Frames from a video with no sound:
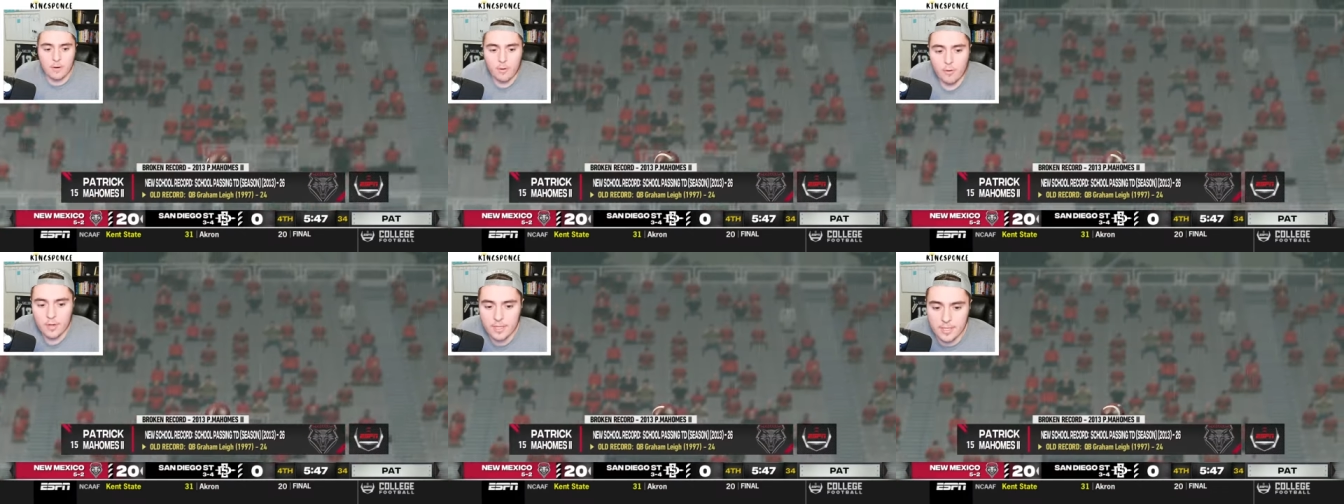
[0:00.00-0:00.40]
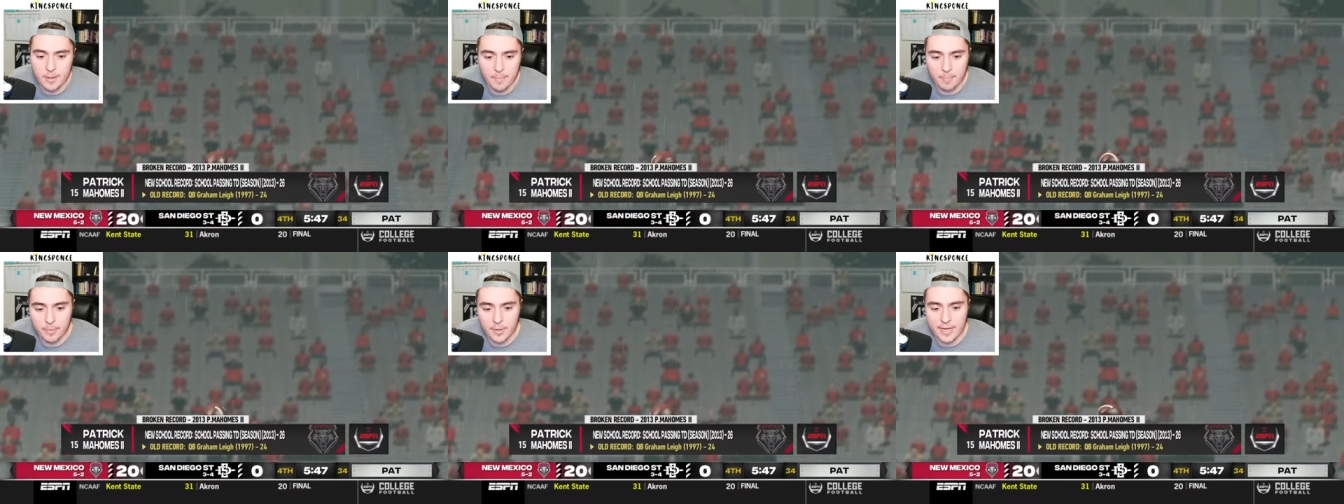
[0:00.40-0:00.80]
Already
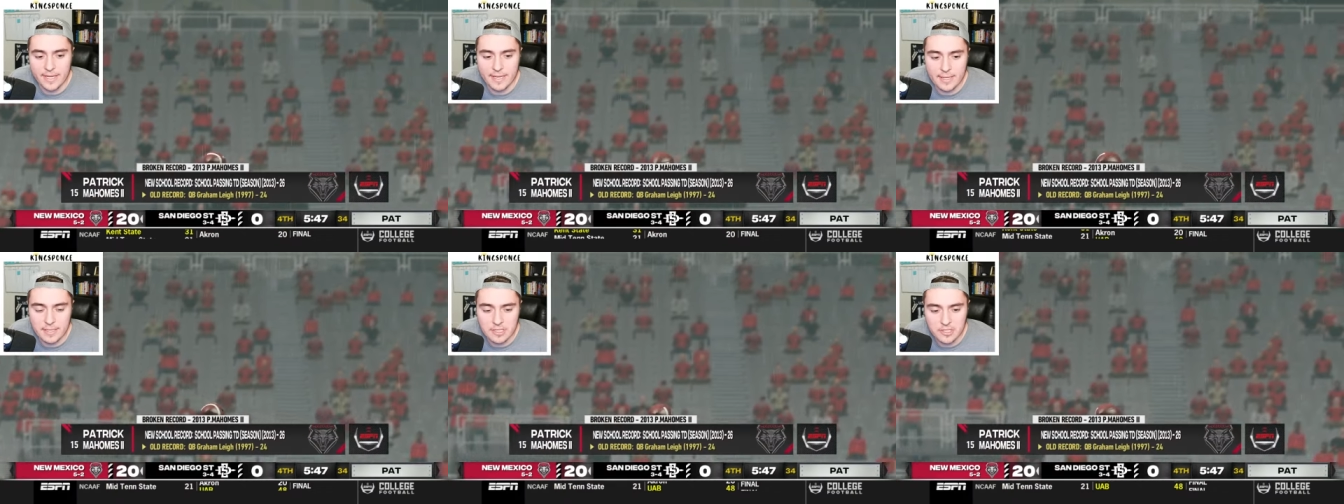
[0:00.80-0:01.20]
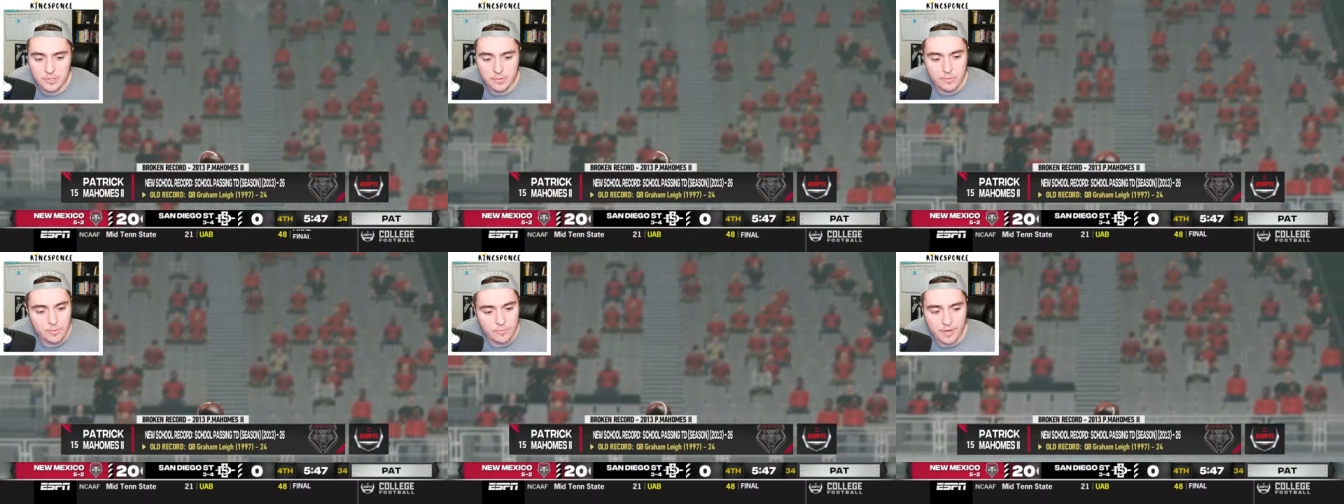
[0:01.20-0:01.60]
breaking
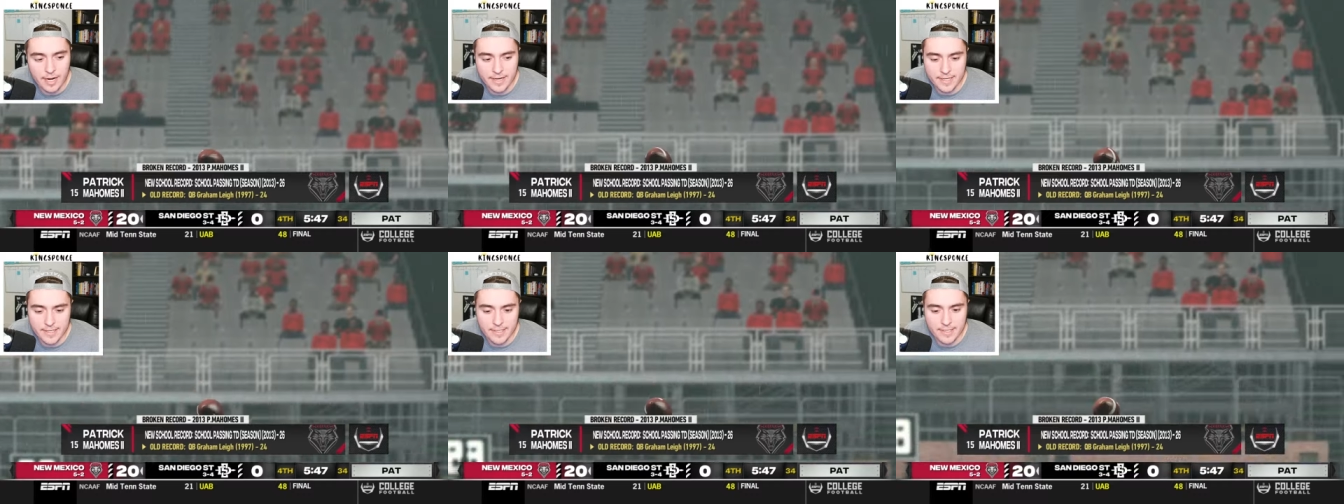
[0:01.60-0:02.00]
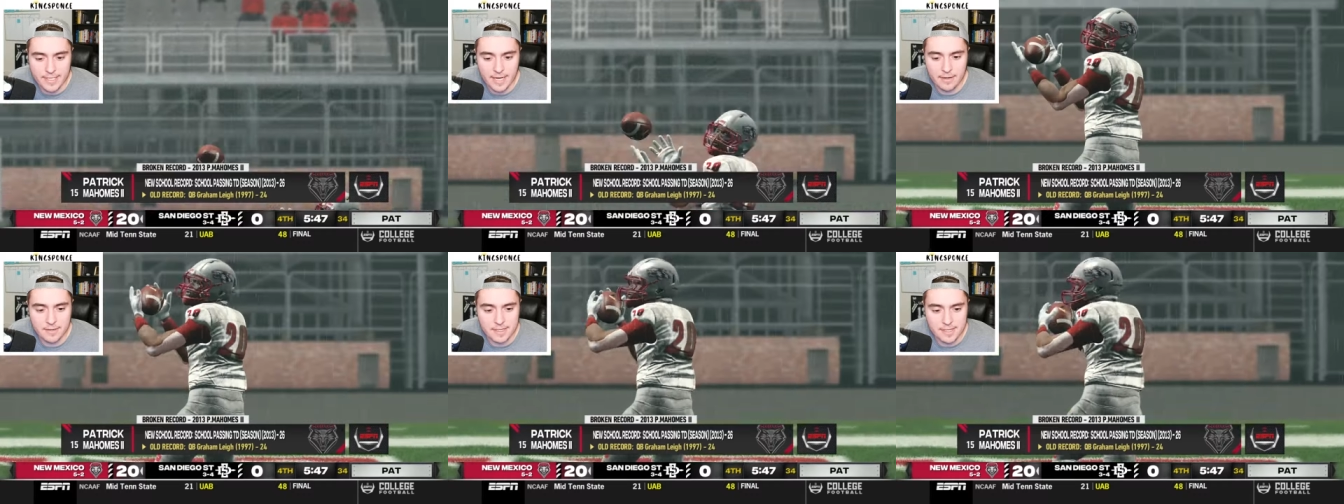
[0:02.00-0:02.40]
school records
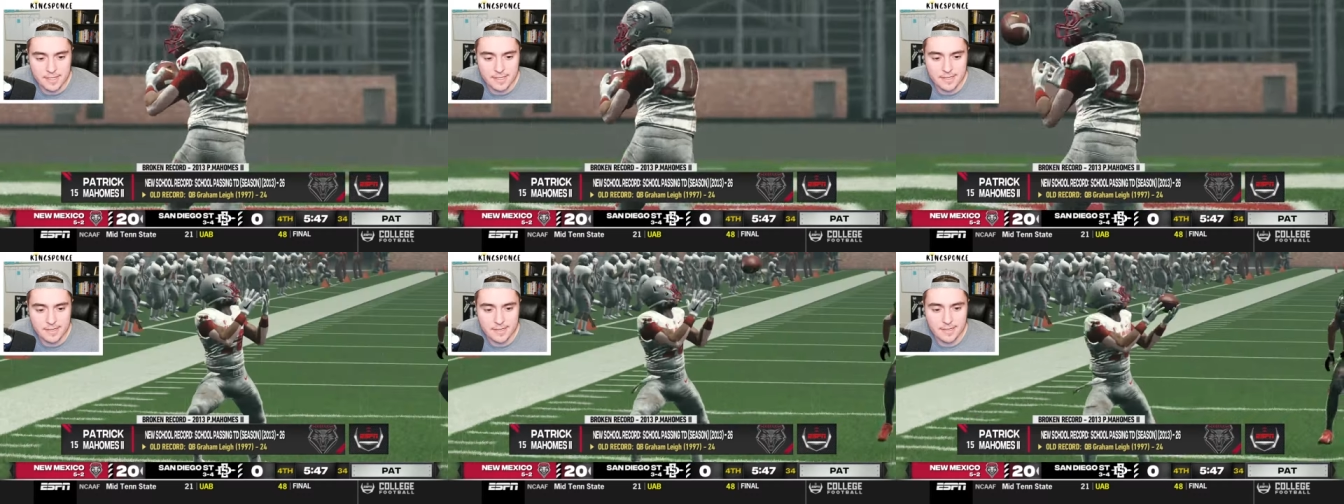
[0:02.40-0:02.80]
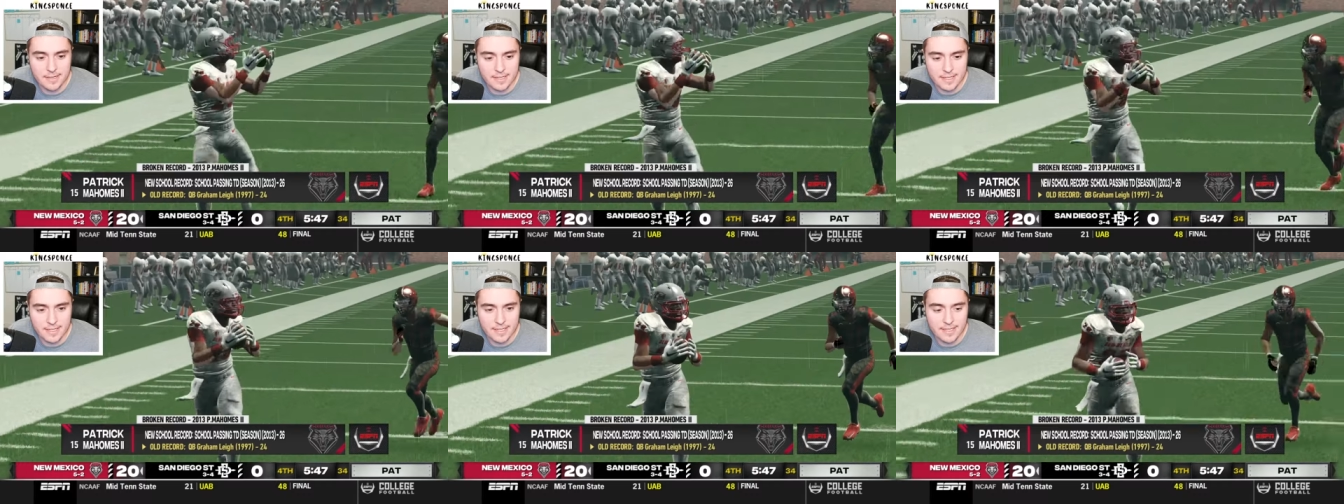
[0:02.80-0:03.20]
out here
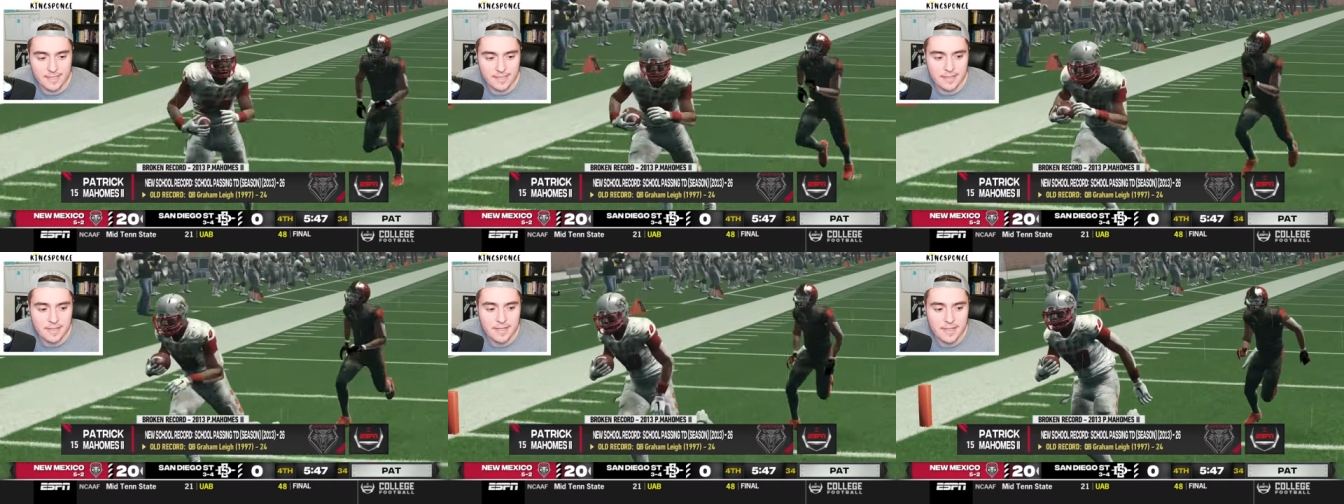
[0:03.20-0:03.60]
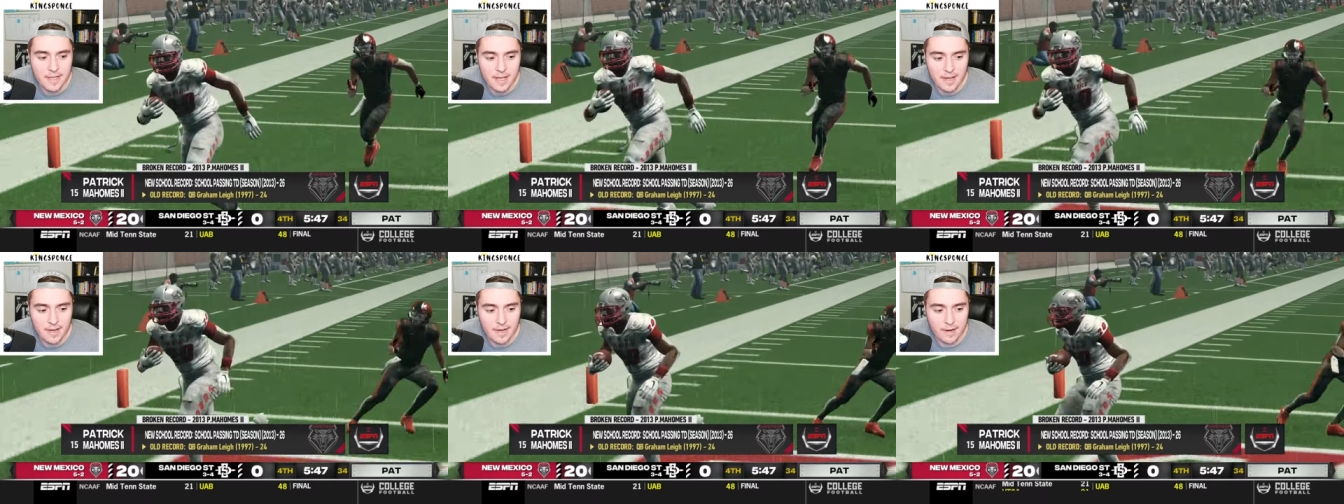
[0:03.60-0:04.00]
in
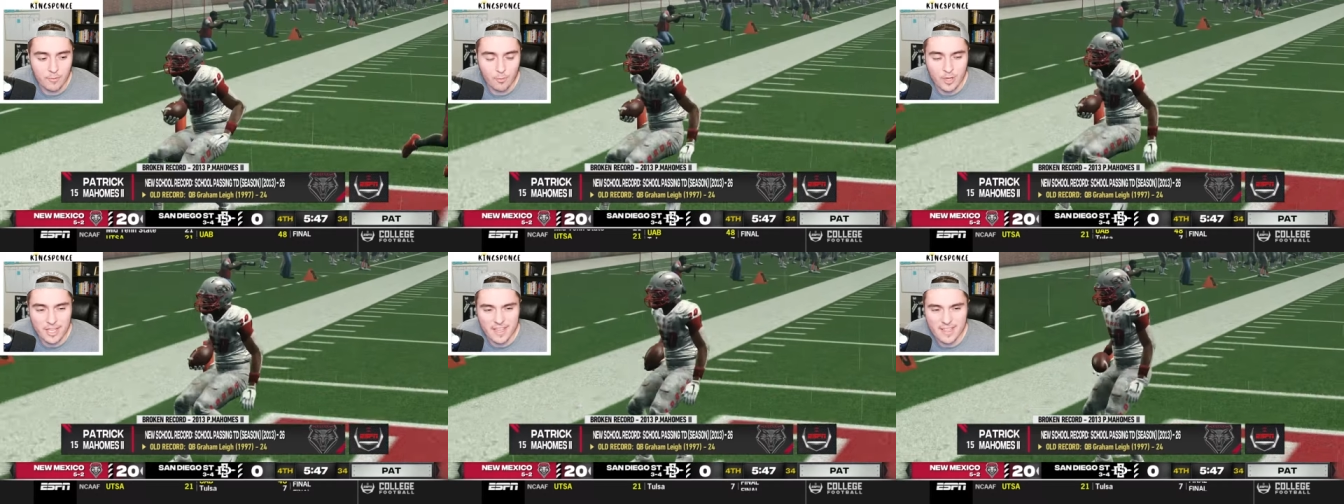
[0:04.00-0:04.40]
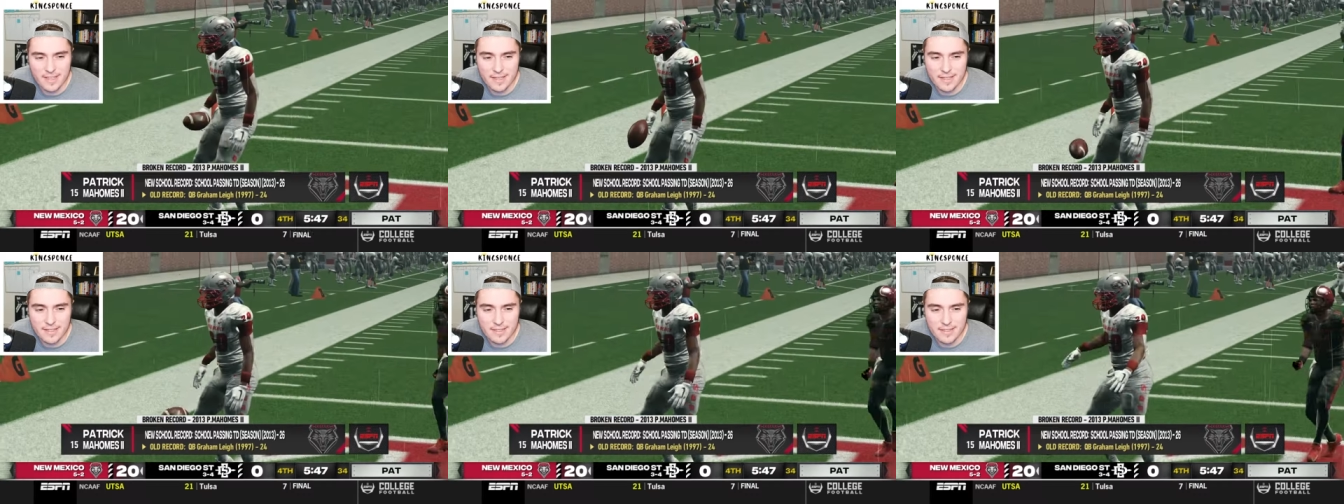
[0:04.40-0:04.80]
uh, week
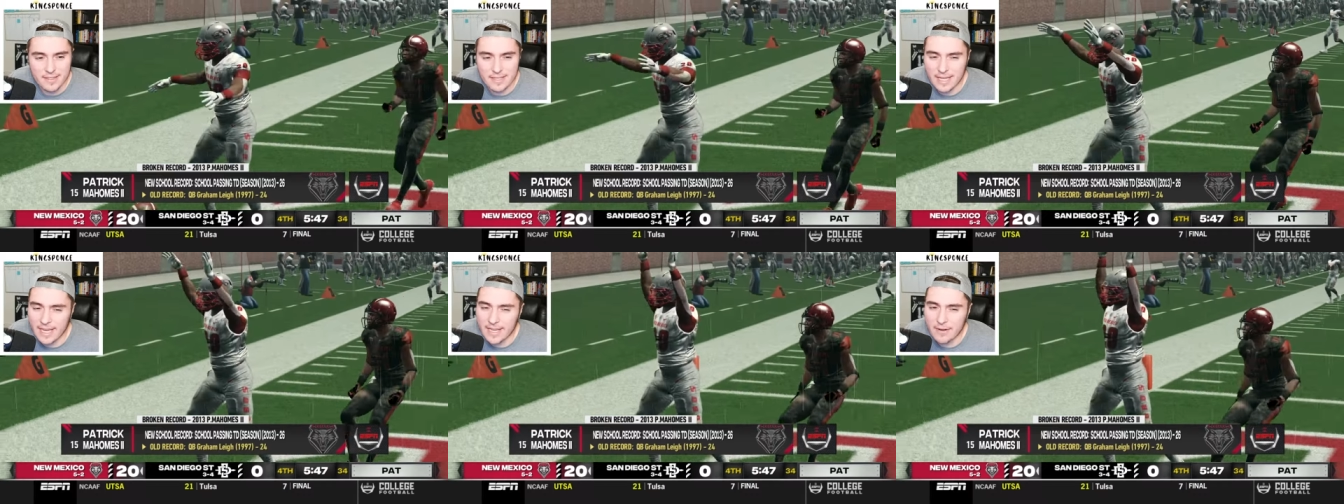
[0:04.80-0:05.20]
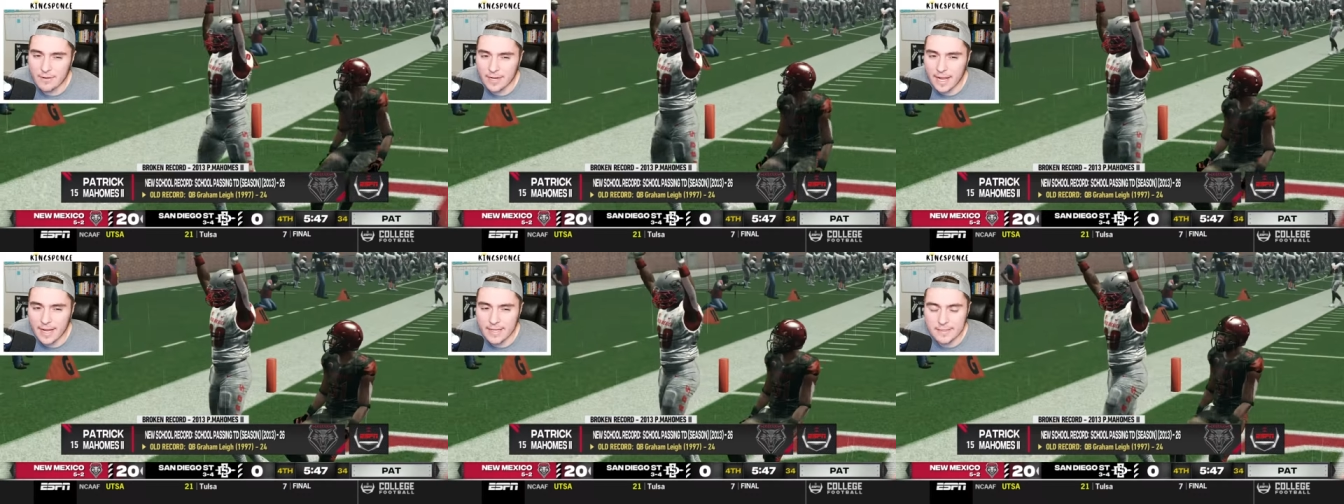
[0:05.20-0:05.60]
eight or
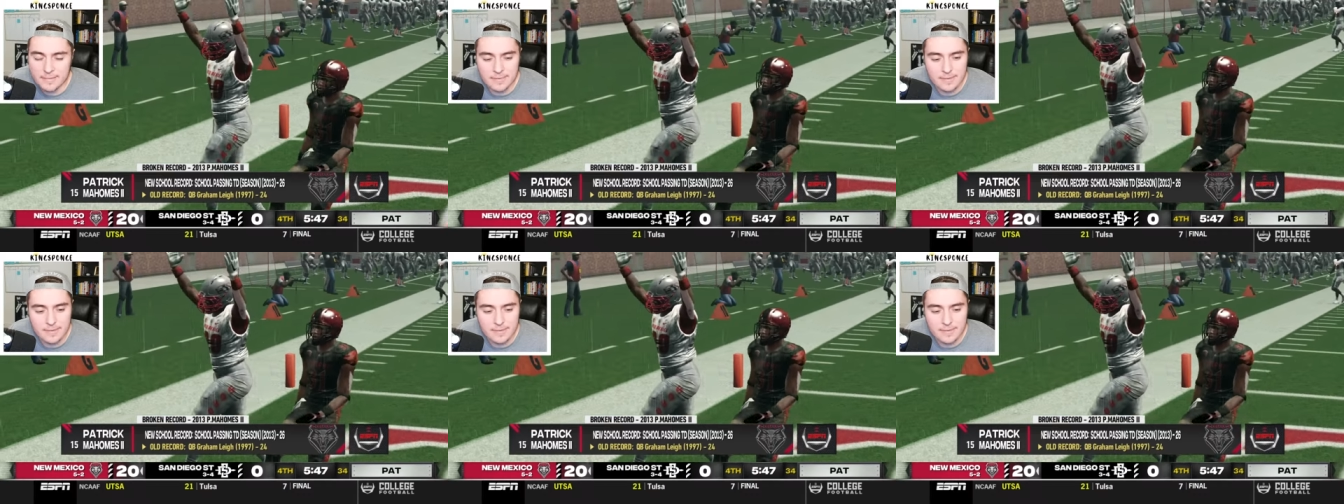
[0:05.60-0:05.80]
nine.